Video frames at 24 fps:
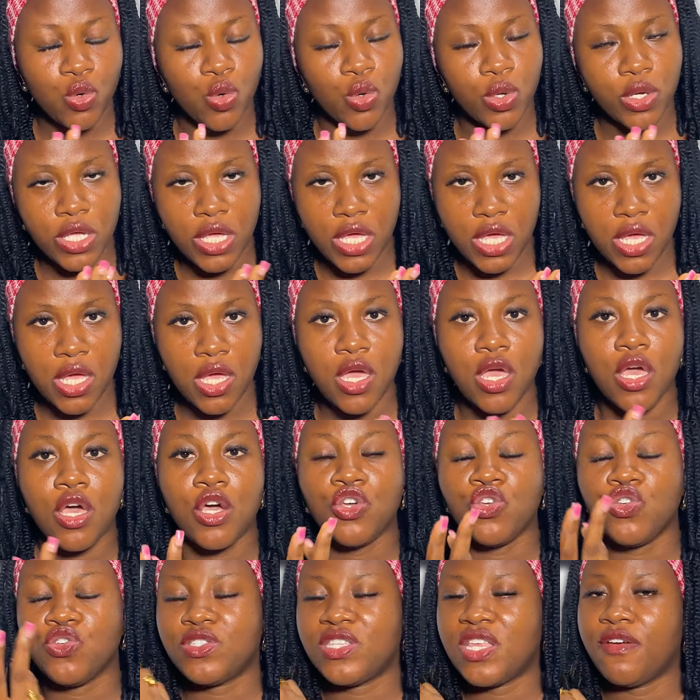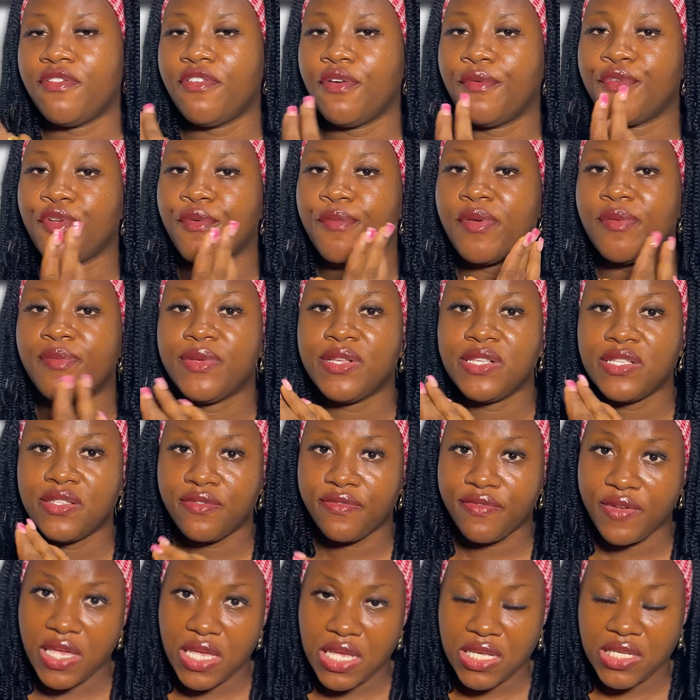Okay? You start from your
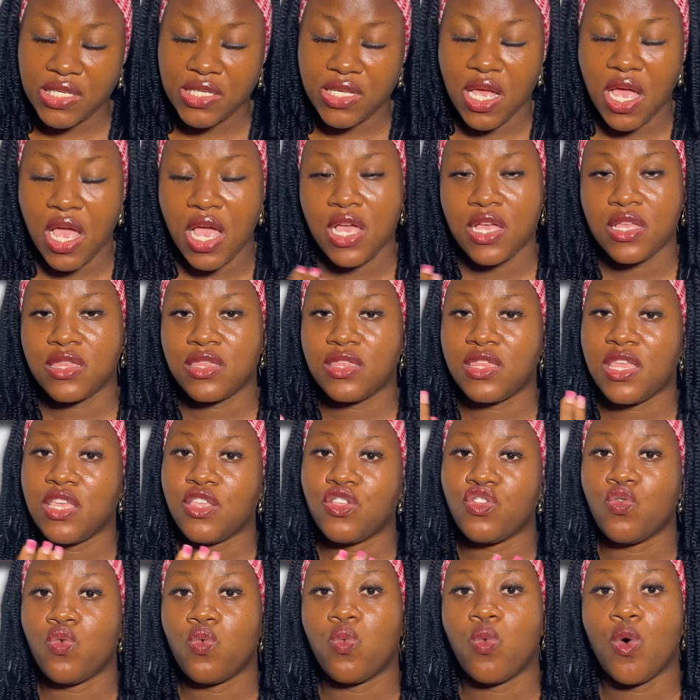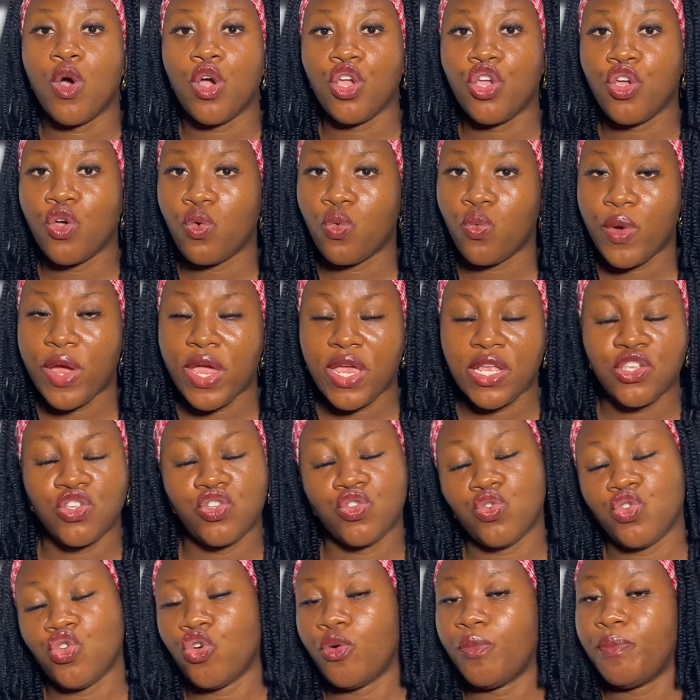baby's face, then you work your way
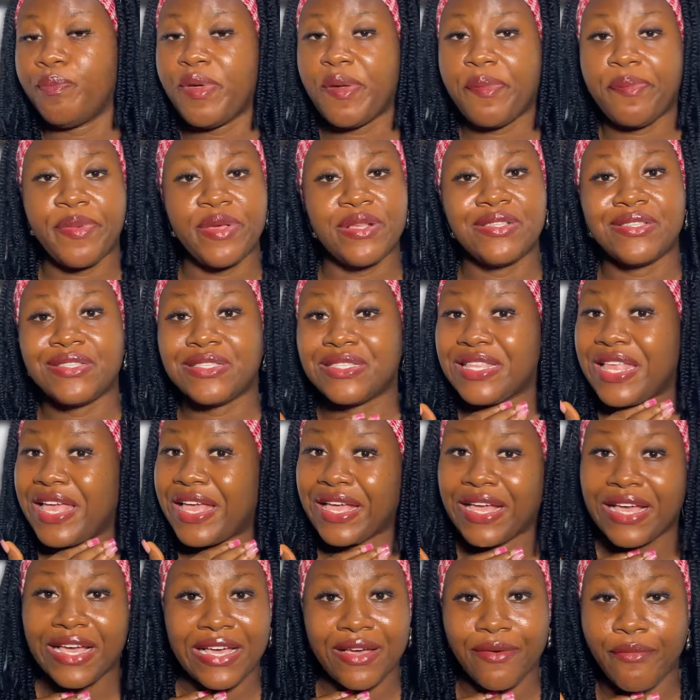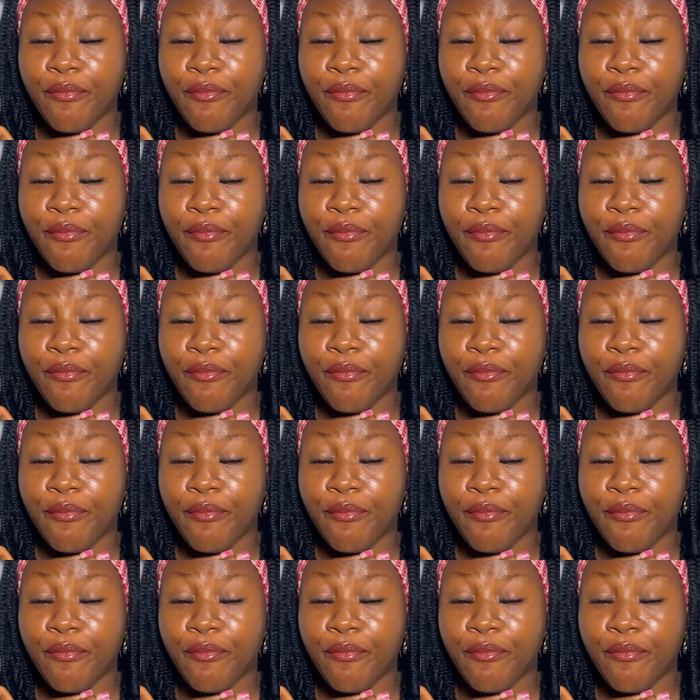to your baby's neck.